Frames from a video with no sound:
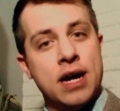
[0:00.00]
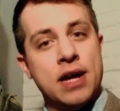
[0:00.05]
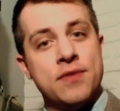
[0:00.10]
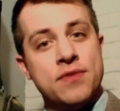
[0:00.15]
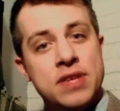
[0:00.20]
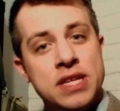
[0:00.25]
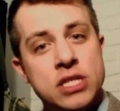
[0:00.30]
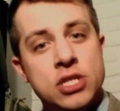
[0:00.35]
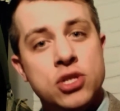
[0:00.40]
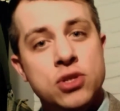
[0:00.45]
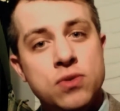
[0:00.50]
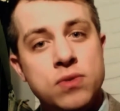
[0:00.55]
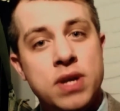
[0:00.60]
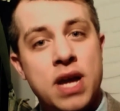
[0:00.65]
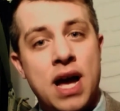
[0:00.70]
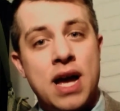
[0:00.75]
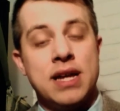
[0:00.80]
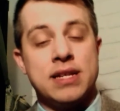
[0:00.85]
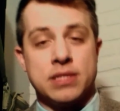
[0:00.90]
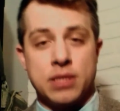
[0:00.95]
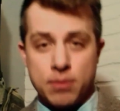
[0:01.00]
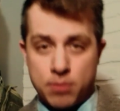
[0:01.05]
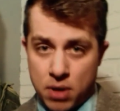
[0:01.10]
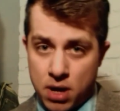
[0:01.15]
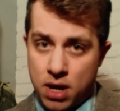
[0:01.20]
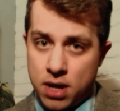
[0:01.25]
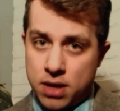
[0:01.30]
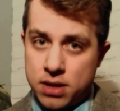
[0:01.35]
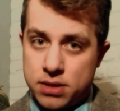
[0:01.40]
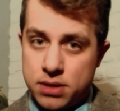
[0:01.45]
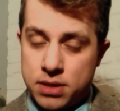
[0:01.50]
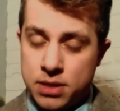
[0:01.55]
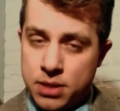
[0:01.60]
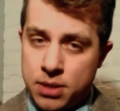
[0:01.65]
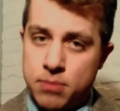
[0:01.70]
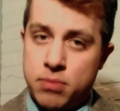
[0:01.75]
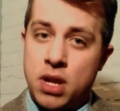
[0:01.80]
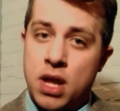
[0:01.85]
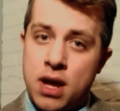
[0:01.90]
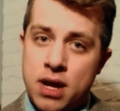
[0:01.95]
these two guys,
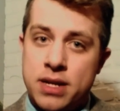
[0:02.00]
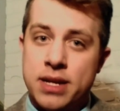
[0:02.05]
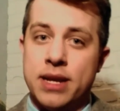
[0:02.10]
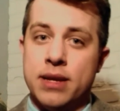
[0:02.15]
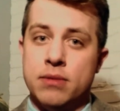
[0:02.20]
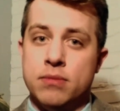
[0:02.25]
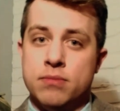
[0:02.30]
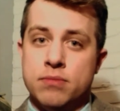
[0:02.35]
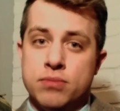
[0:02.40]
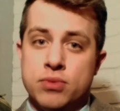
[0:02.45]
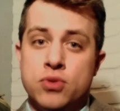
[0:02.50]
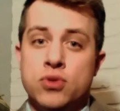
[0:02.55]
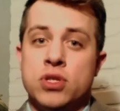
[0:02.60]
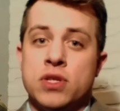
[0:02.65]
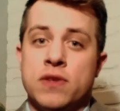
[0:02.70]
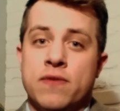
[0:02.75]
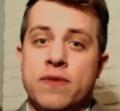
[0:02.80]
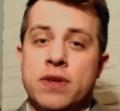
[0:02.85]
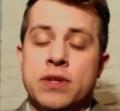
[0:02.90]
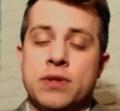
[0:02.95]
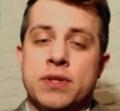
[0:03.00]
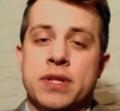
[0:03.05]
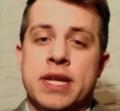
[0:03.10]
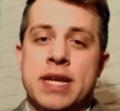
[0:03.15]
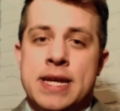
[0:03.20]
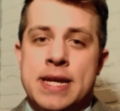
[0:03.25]
LeBlanc and Boostfield,